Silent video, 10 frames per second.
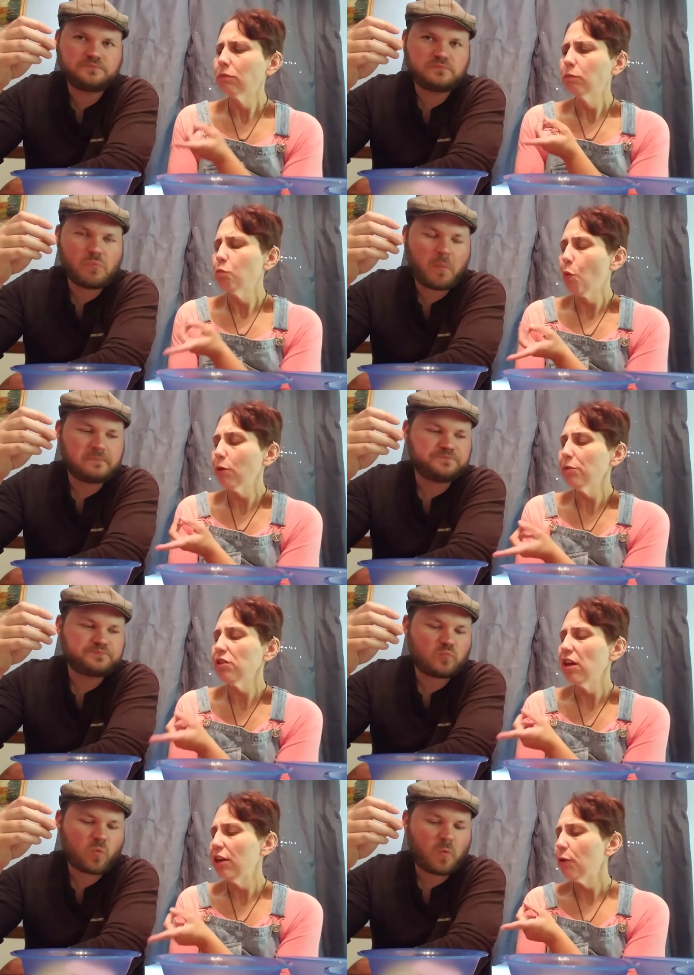Speaker 1: More
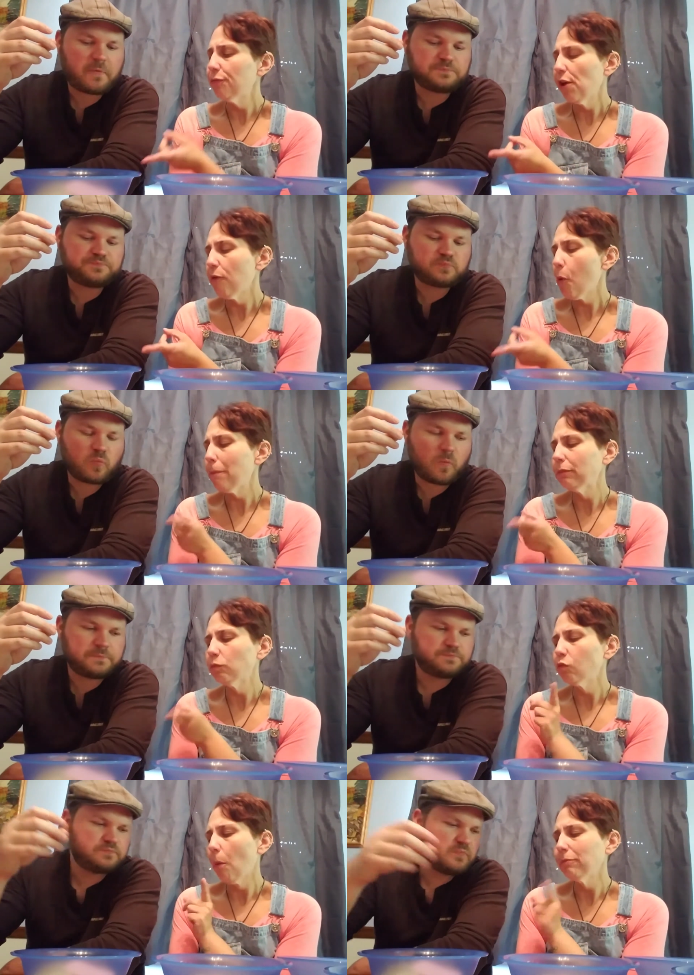potato flavor,
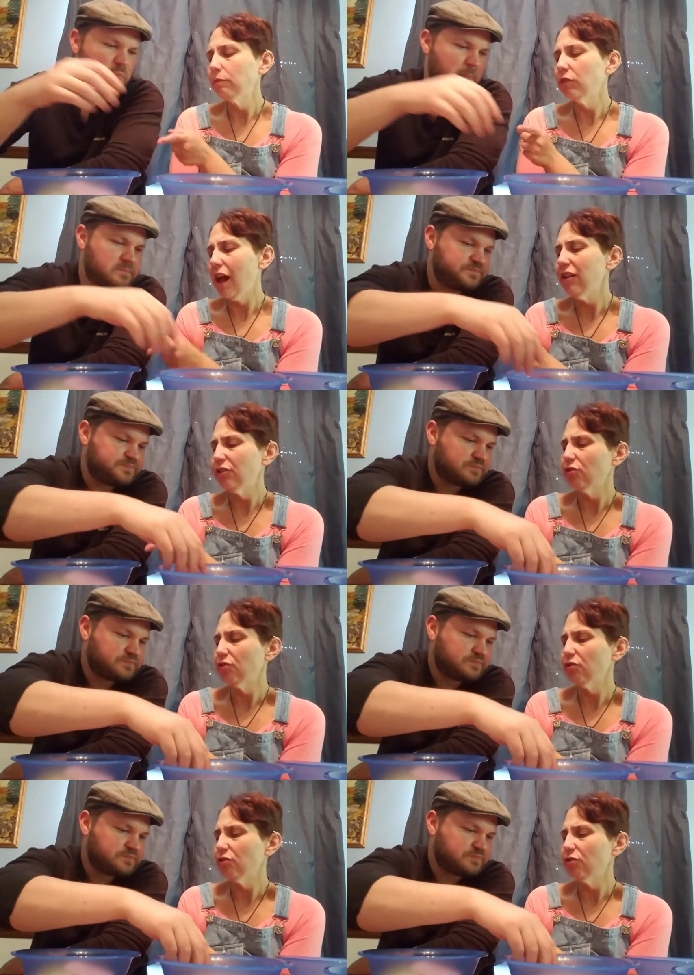not as